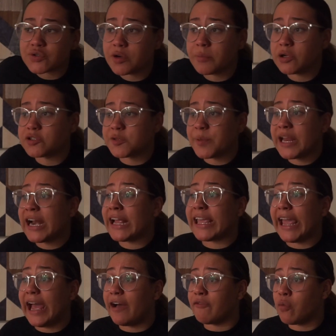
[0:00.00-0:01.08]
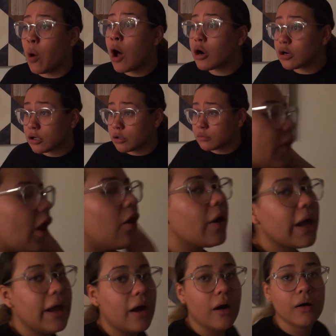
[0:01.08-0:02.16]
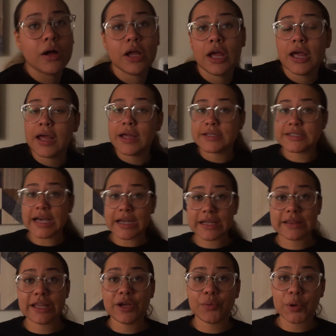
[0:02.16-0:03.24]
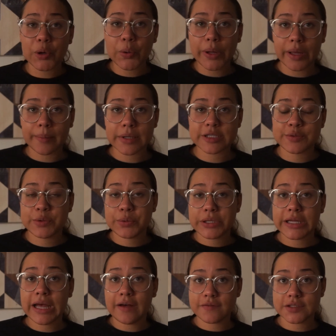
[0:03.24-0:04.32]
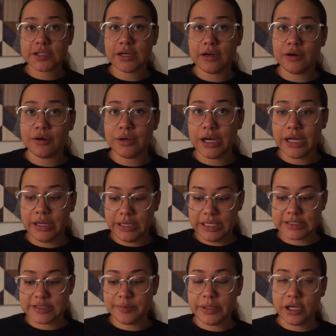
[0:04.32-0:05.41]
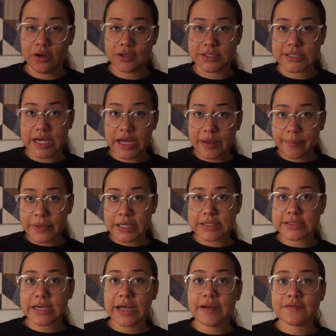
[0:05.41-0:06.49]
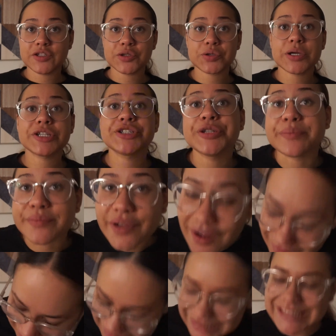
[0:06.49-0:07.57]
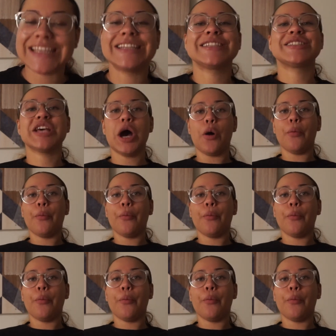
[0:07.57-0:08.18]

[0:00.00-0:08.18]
why I'm gonna spit a cat of water. Okay, y'all. Second thing, real quick, because we really have to go. I need to be on time because I have to use the restroom constantly. So,